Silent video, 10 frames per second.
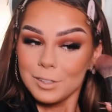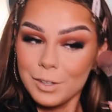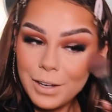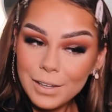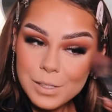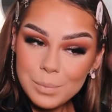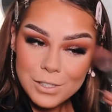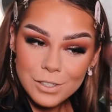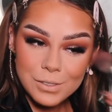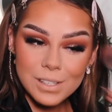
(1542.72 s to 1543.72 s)
Okay, this
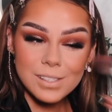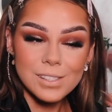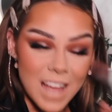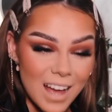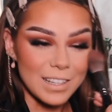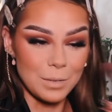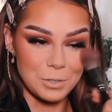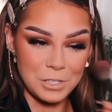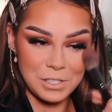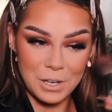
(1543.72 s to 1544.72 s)
bitch knows exactly
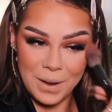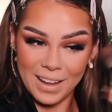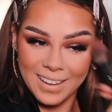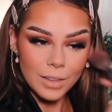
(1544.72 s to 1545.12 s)
what she's doing.